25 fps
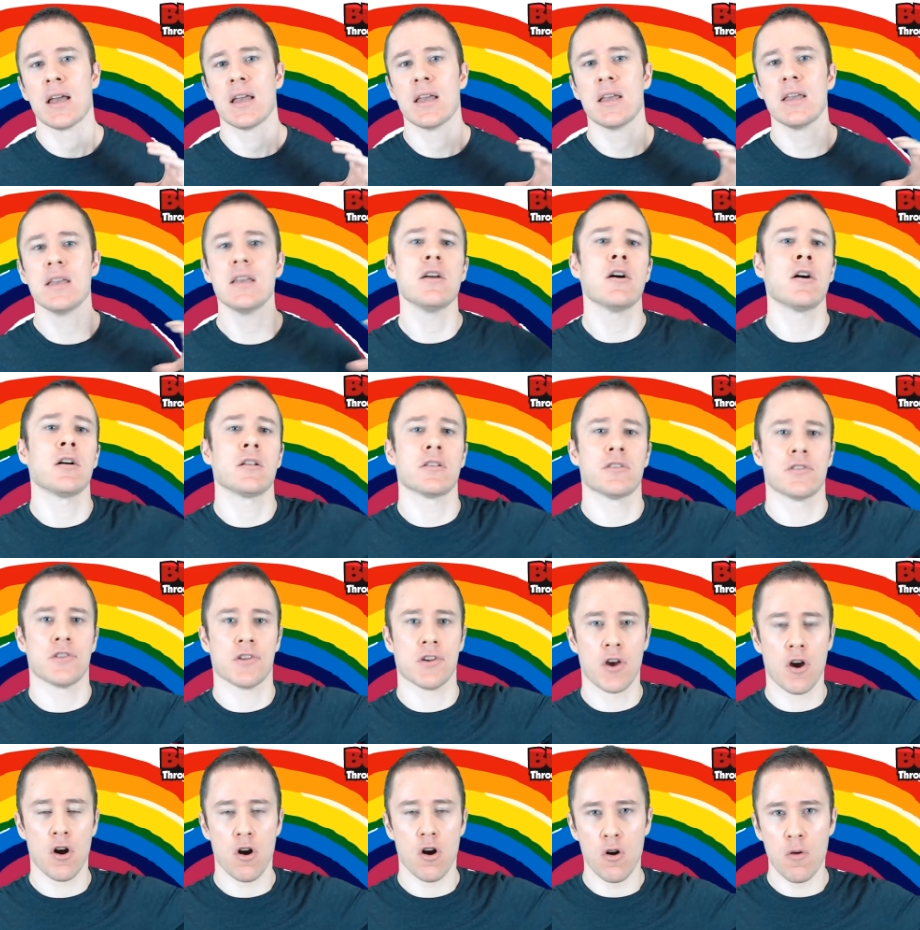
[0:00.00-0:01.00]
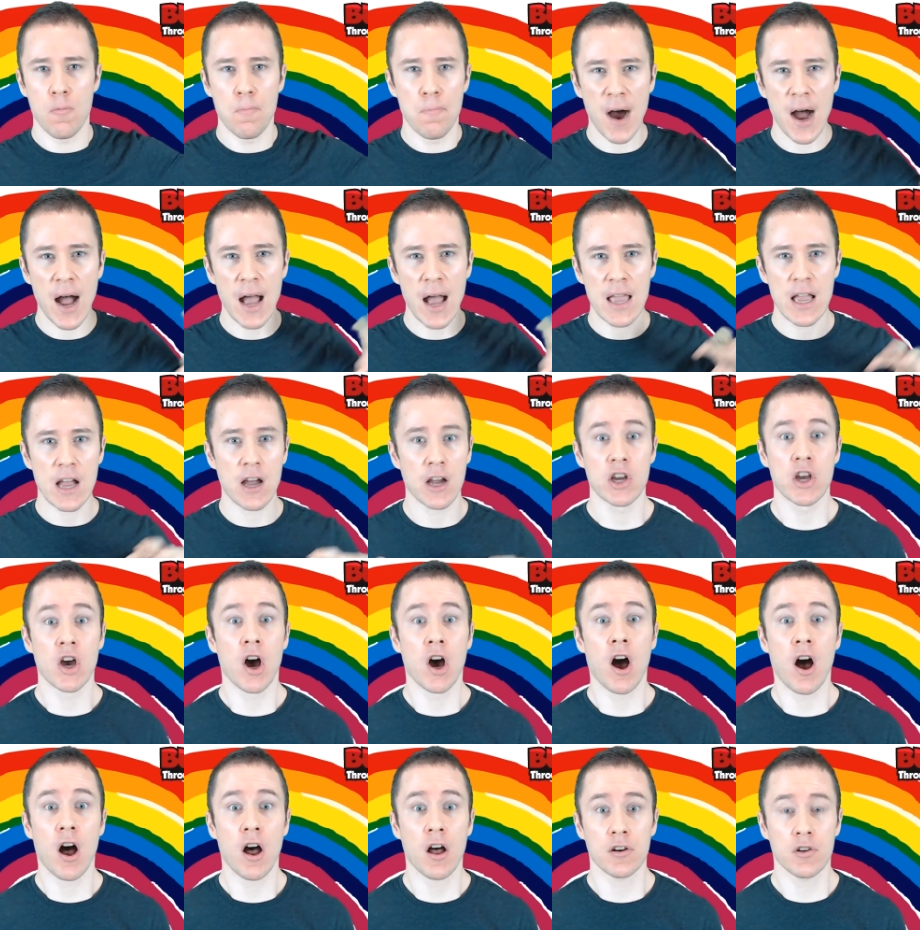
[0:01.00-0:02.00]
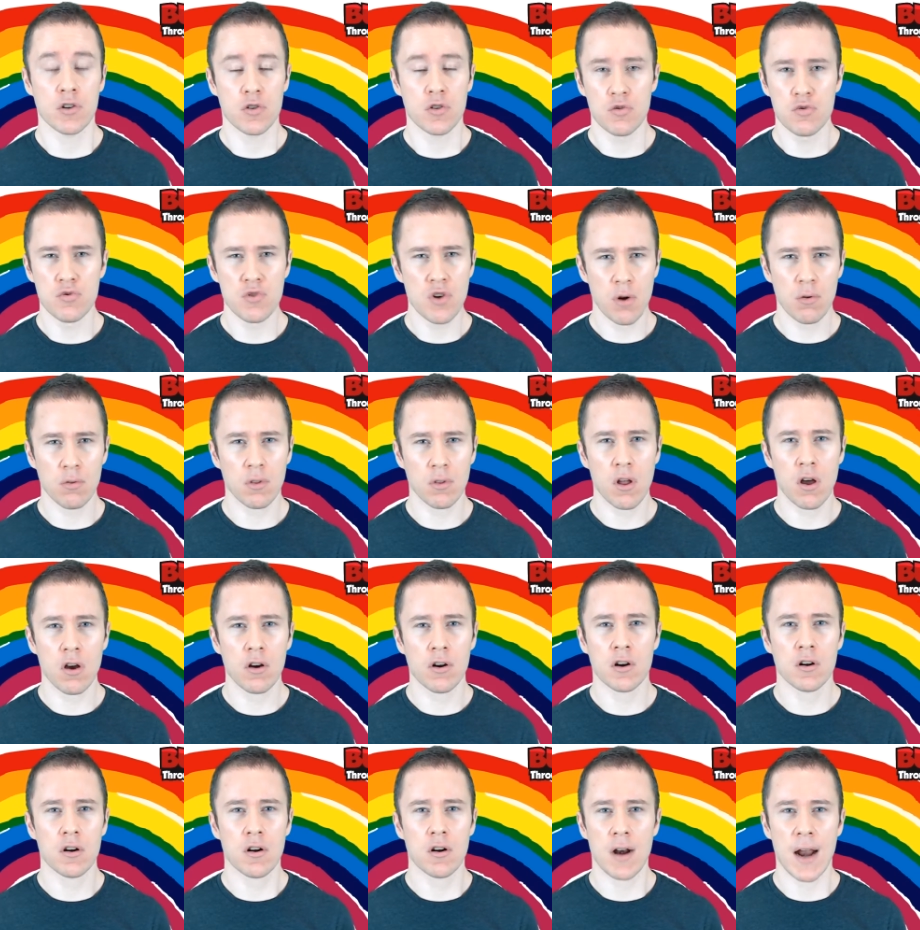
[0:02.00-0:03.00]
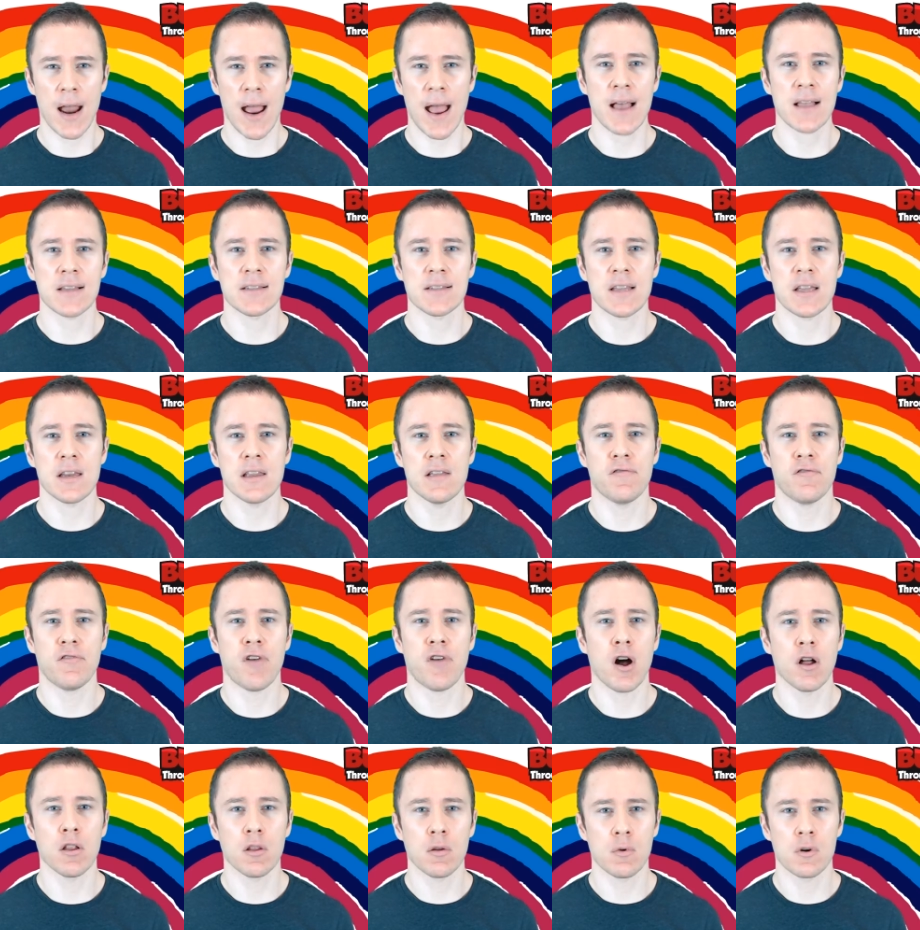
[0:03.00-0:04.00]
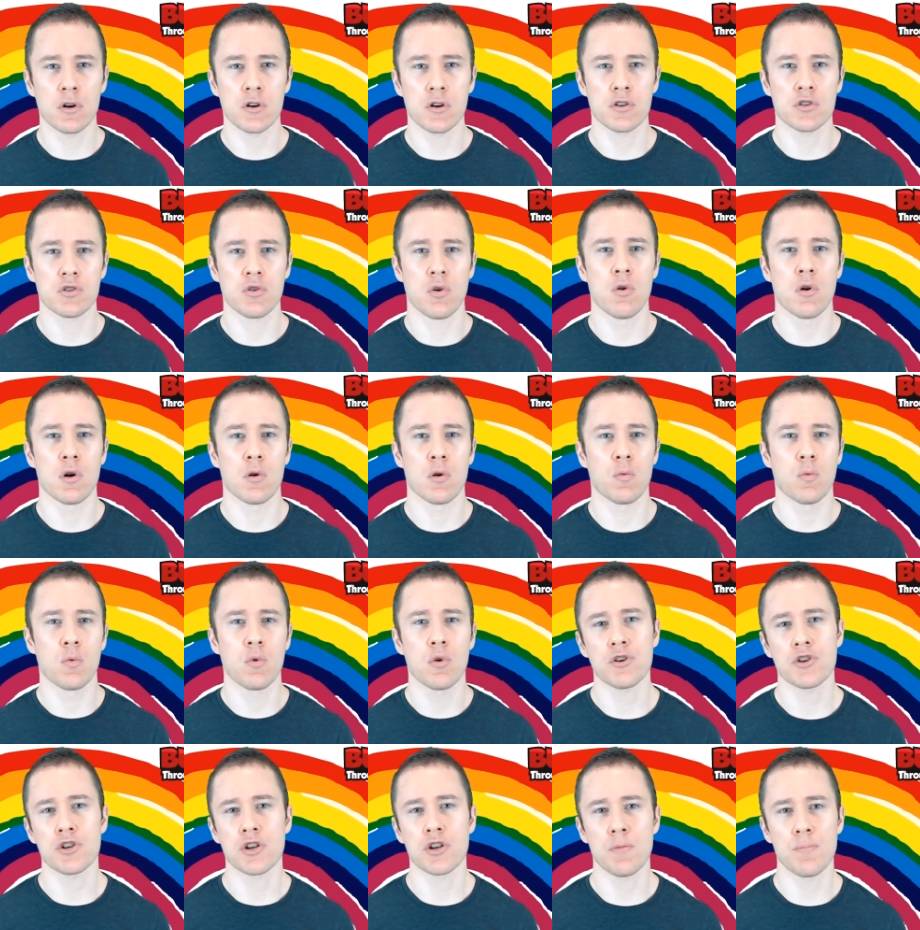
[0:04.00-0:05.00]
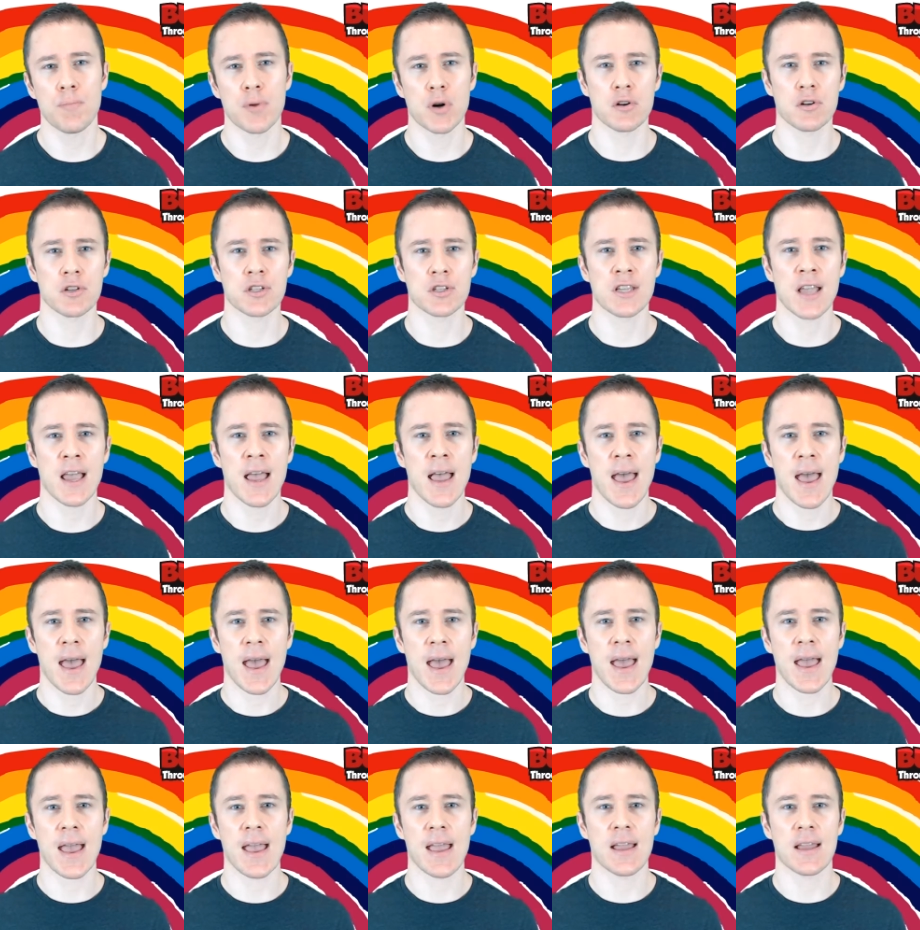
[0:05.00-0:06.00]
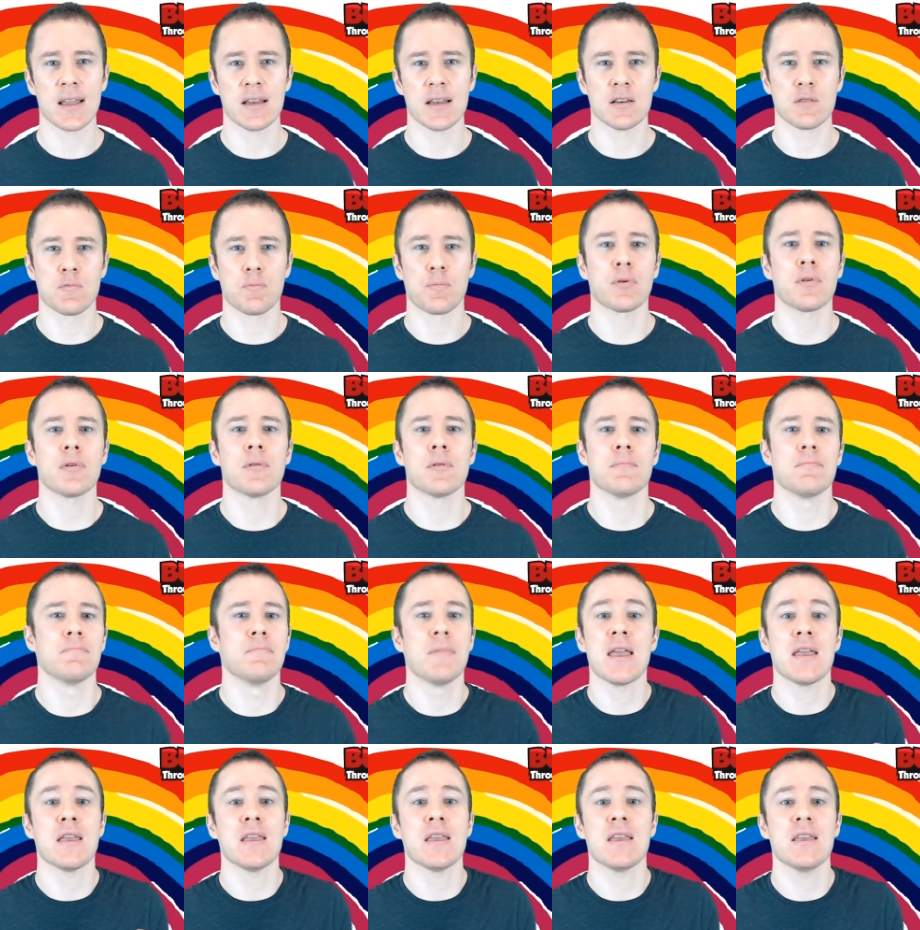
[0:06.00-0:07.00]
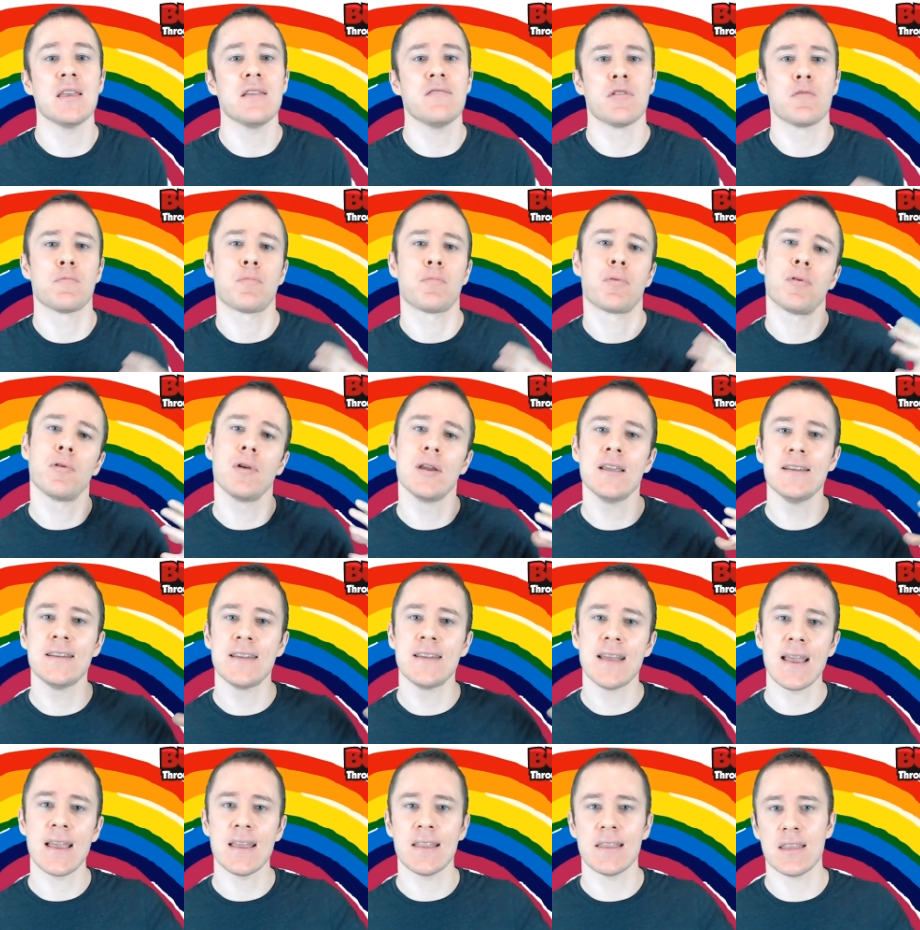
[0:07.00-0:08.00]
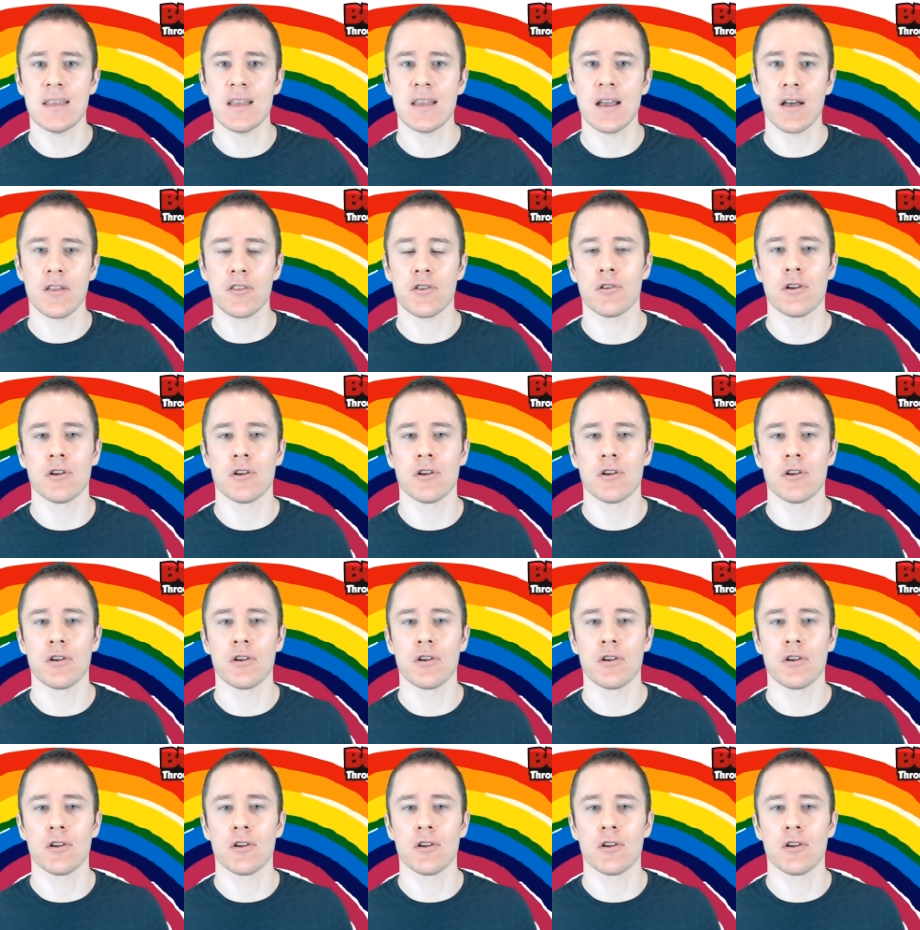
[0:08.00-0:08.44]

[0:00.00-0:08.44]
eons ago by a god who no longer has any followers or worshipers and pre- may even predate the other